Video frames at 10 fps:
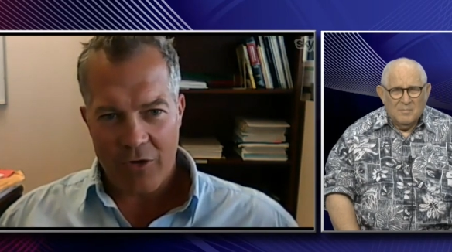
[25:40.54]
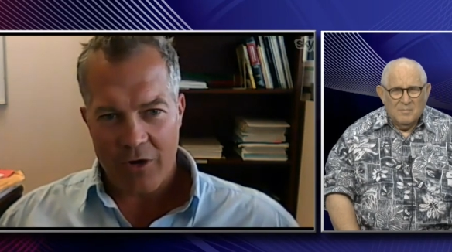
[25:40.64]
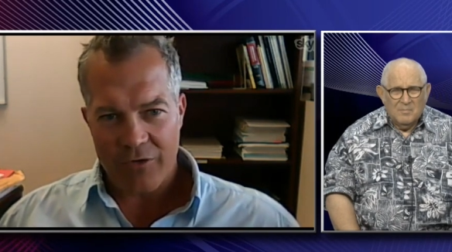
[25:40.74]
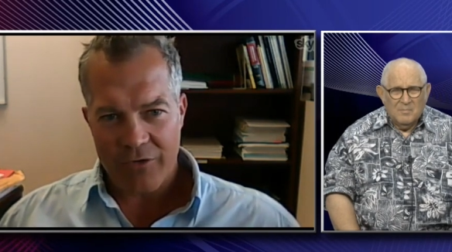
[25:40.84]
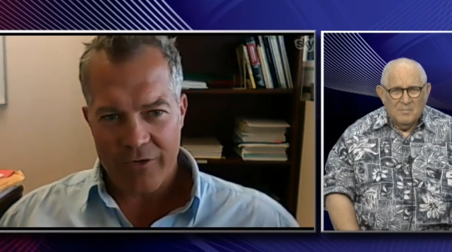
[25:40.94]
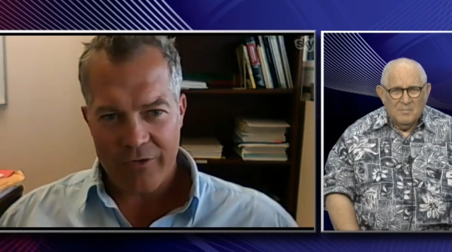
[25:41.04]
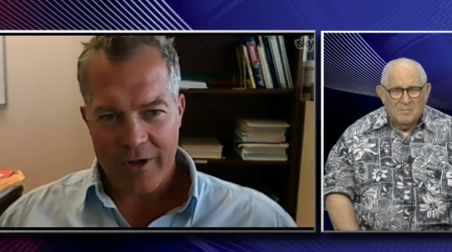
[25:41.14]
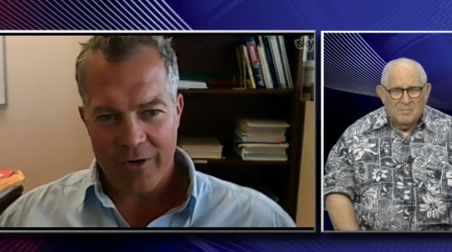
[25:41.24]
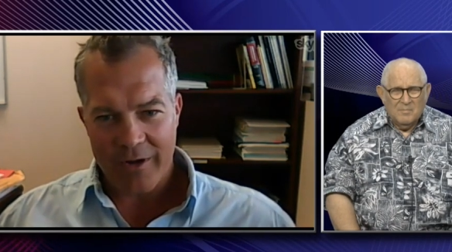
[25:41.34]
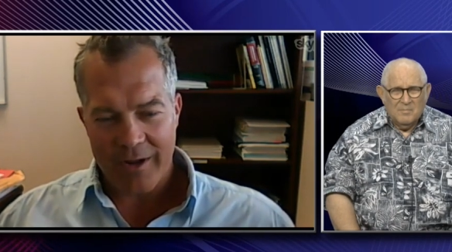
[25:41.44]
Speaker 1: charges, et
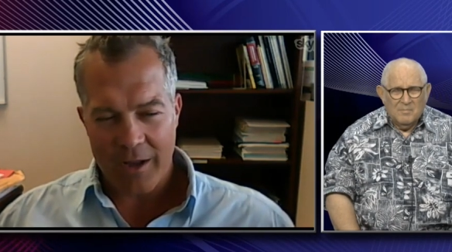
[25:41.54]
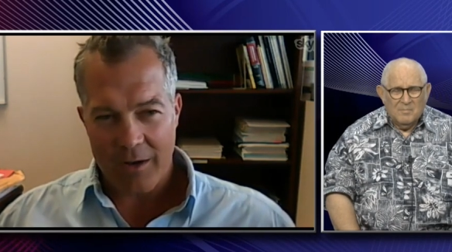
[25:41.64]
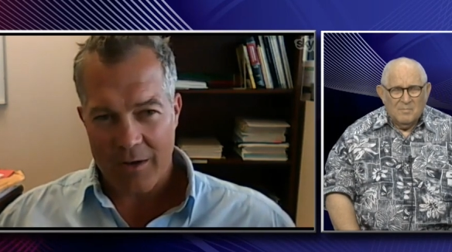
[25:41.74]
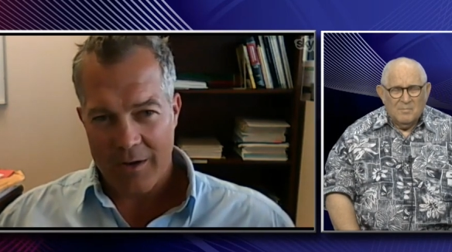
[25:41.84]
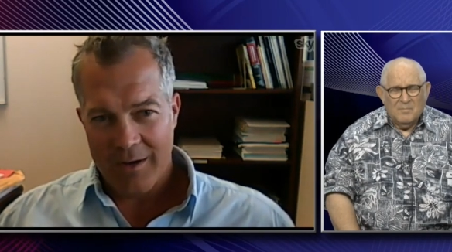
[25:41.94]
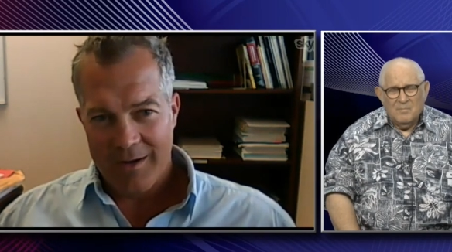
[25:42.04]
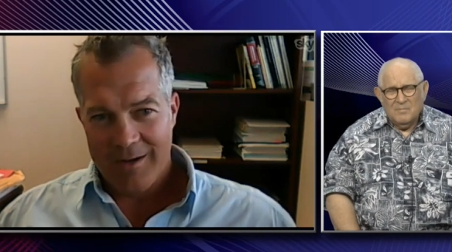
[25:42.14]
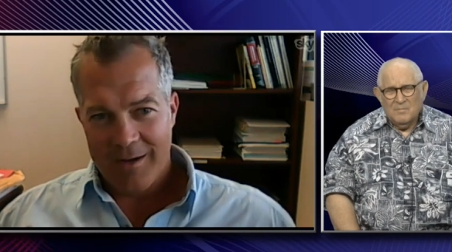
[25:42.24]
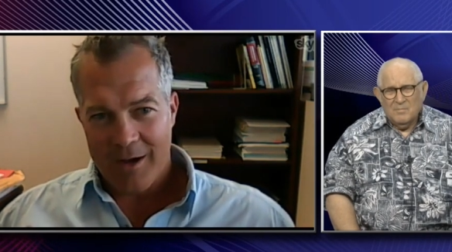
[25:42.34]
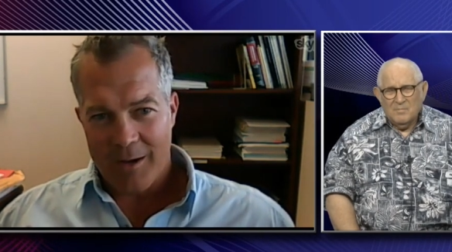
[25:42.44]
cetera, and
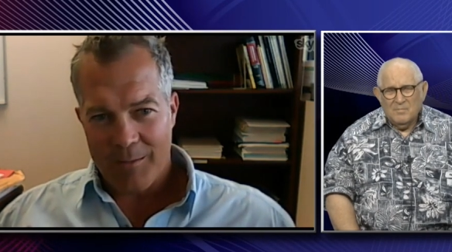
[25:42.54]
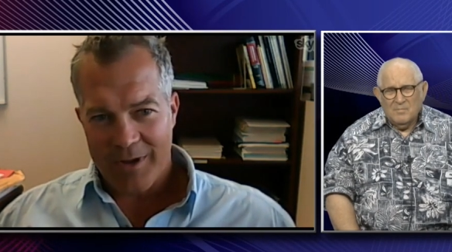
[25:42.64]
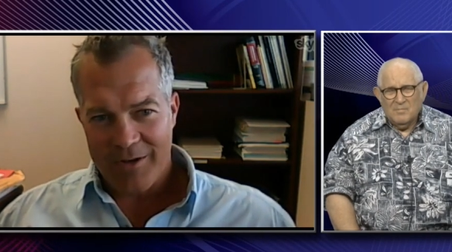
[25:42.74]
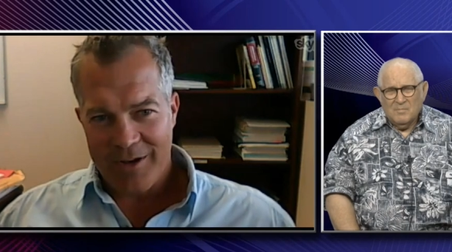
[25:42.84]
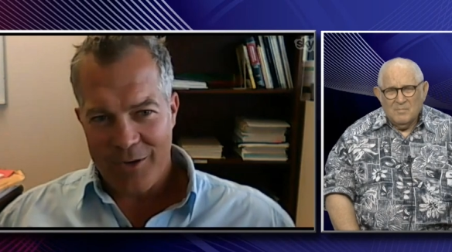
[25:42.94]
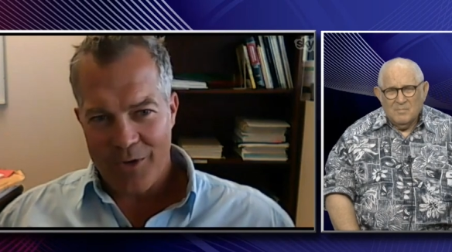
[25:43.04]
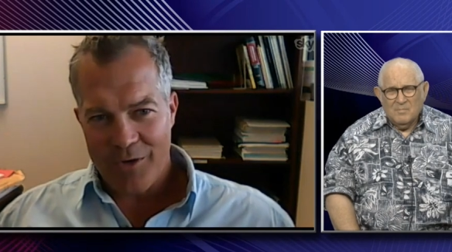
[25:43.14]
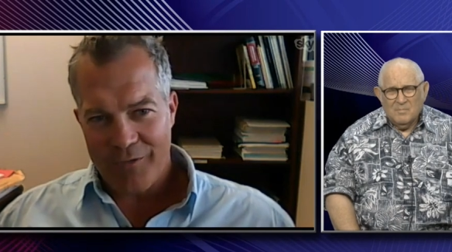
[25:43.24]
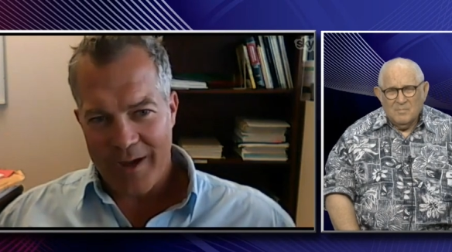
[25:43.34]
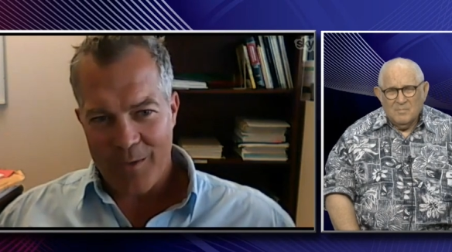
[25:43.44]
mm-hmm. um, continuing to
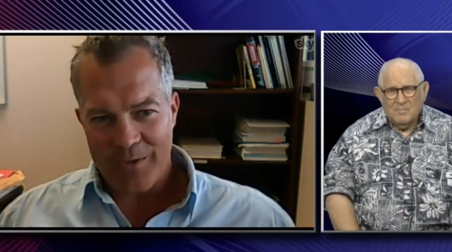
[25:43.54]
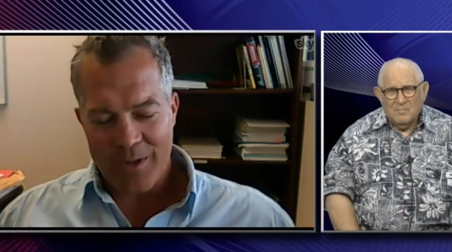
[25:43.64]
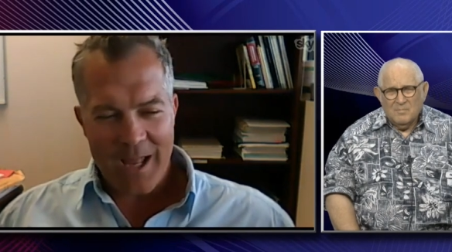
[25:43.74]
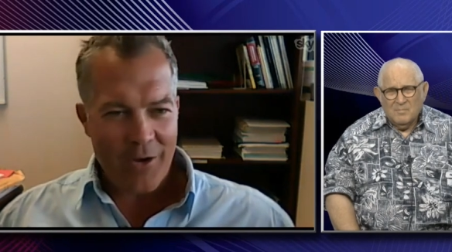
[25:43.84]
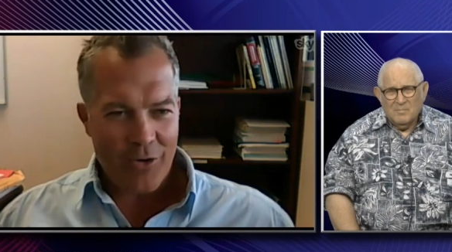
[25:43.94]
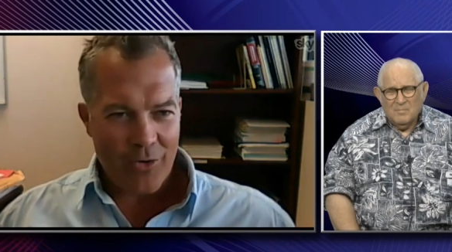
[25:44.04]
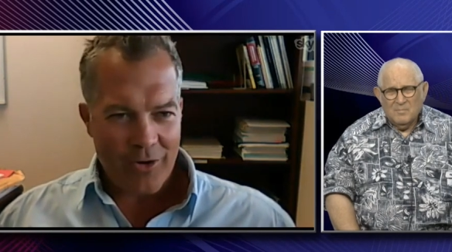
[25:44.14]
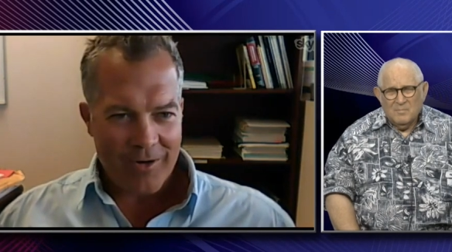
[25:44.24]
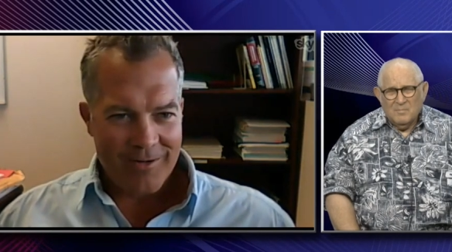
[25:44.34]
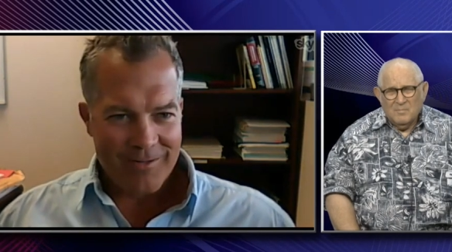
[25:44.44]
fight with the
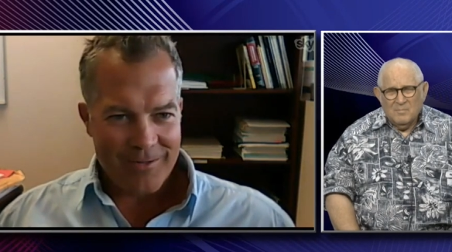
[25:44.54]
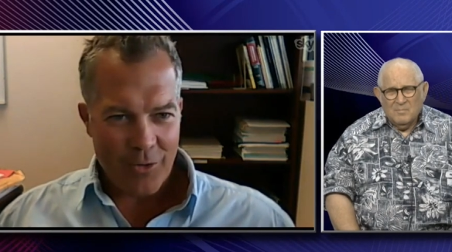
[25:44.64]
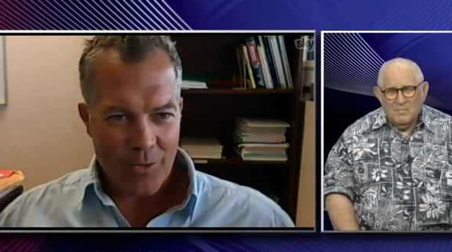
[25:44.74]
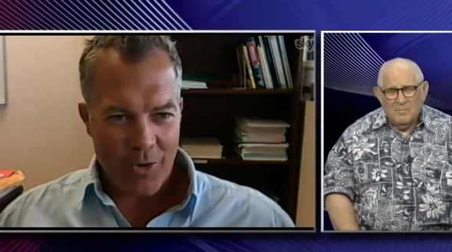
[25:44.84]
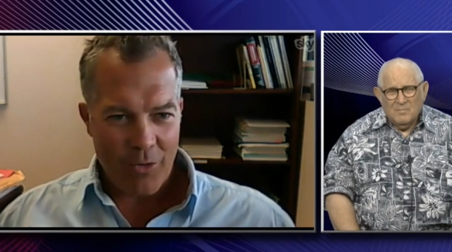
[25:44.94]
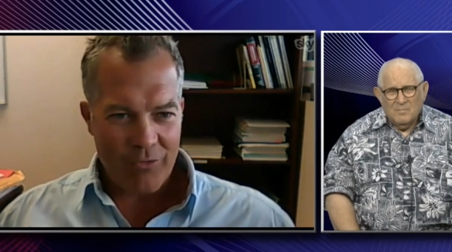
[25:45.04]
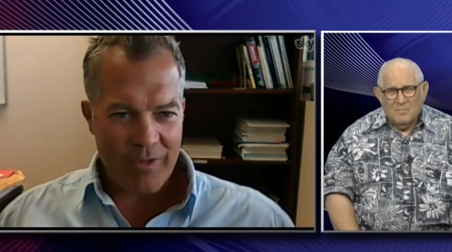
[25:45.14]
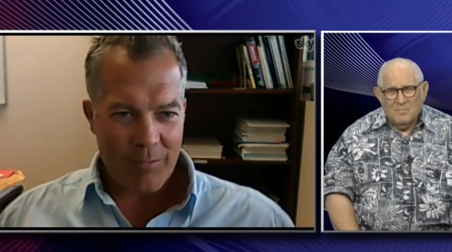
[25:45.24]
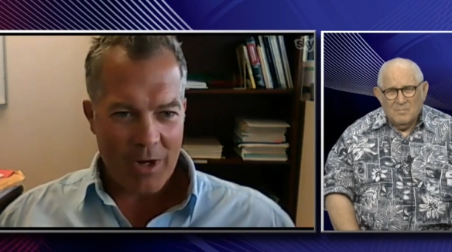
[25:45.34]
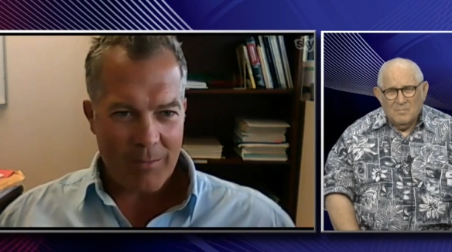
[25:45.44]
landowner who owns
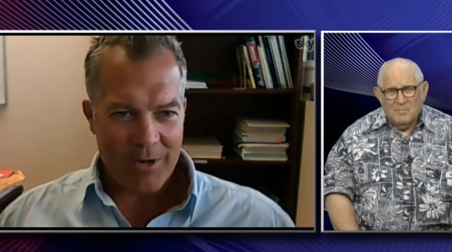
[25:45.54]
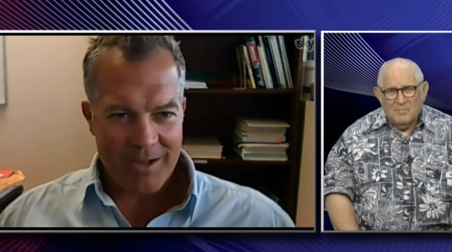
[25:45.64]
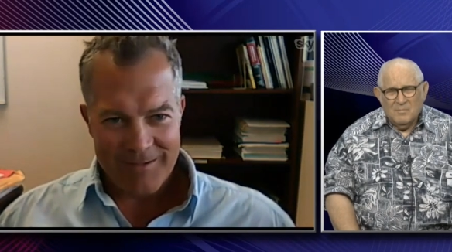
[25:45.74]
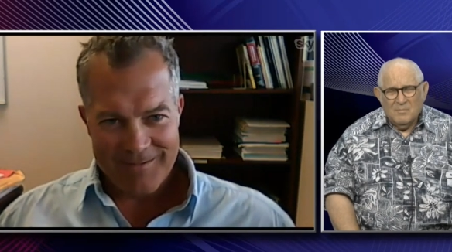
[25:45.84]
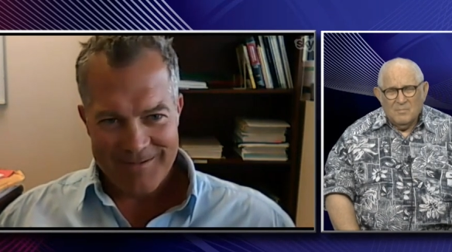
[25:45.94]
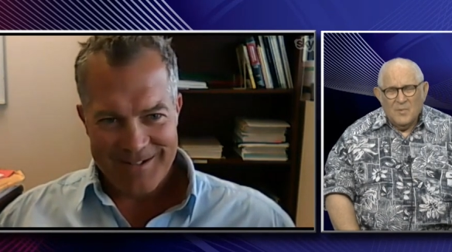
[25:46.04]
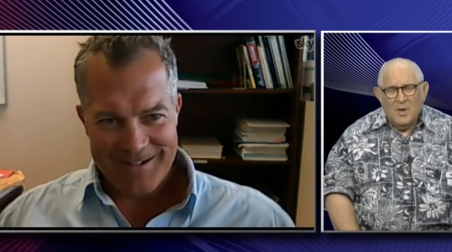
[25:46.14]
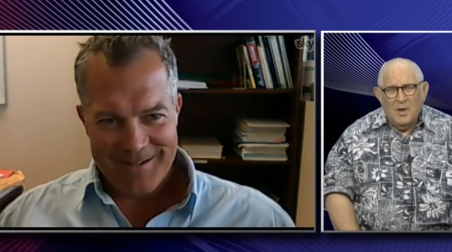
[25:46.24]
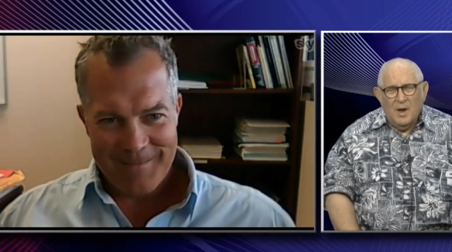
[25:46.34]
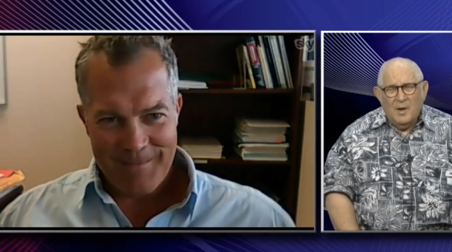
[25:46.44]
that property.
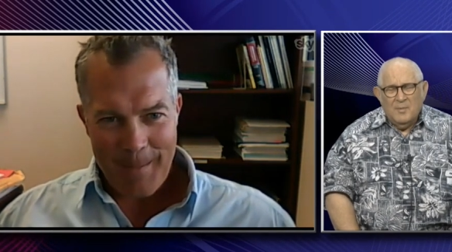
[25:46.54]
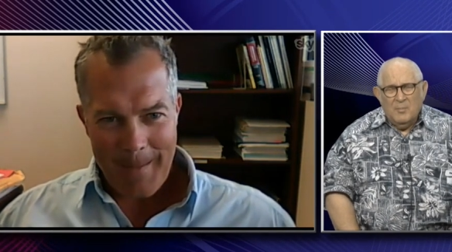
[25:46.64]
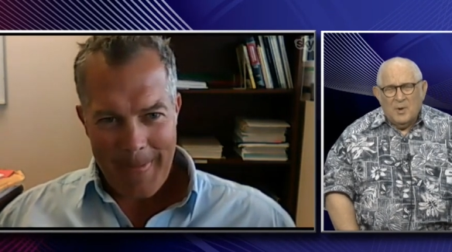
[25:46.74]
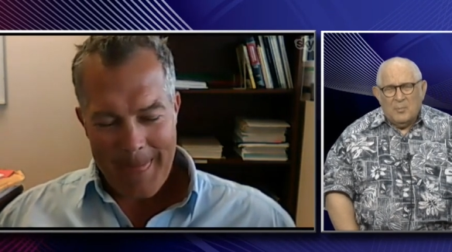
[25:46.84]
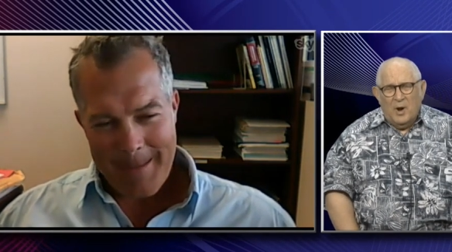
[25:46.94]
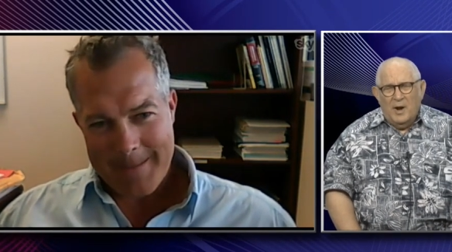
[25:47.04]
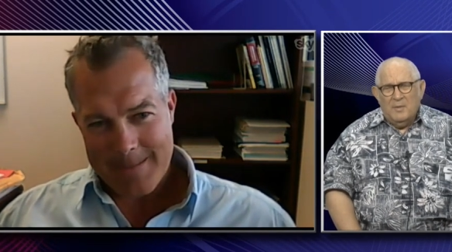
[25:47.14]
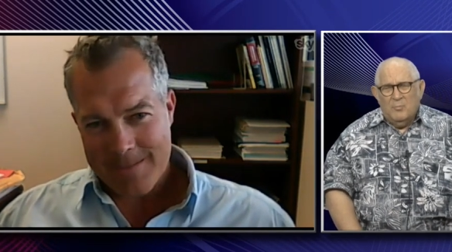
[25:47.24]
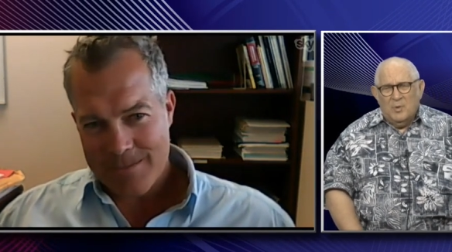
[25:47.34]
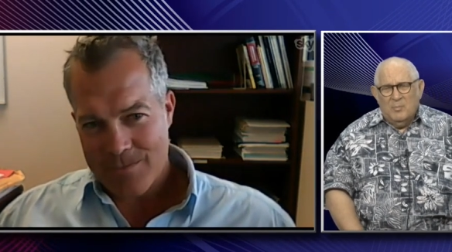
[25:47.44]
Speaker 2: And
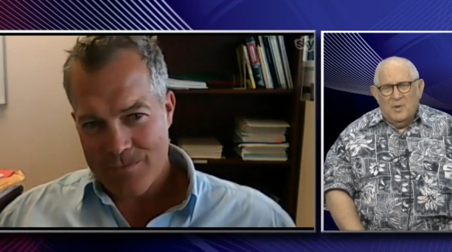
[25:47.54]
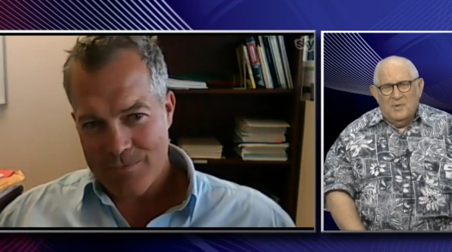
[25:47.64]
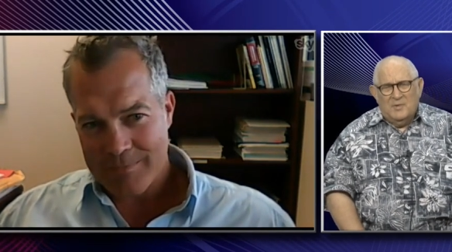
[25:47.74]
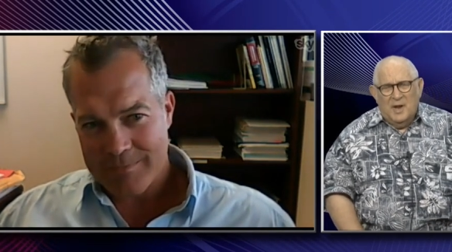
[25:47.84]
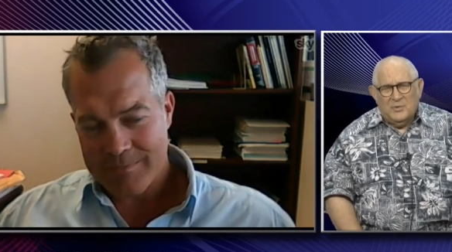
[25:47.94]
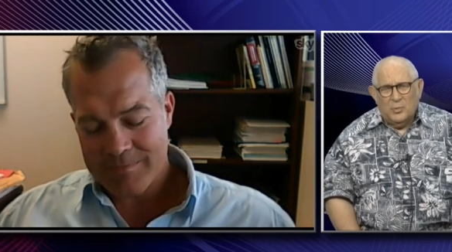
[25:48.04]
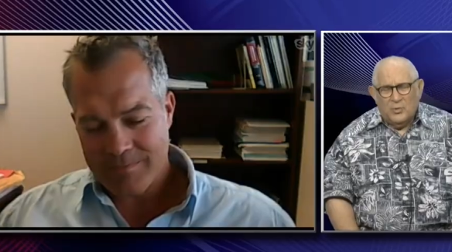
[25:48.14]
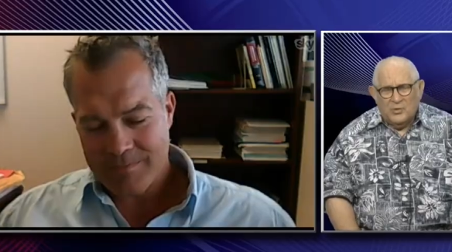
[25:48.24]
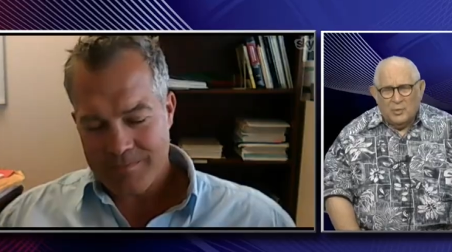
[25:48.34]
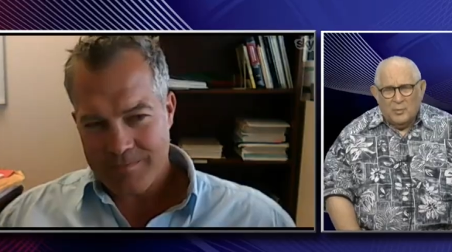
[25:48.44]
McBride is not doing
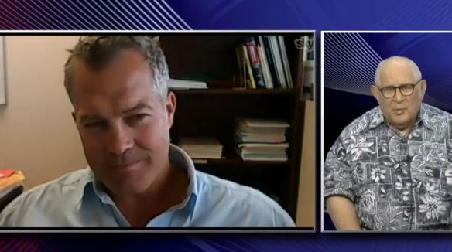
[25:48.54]
sugar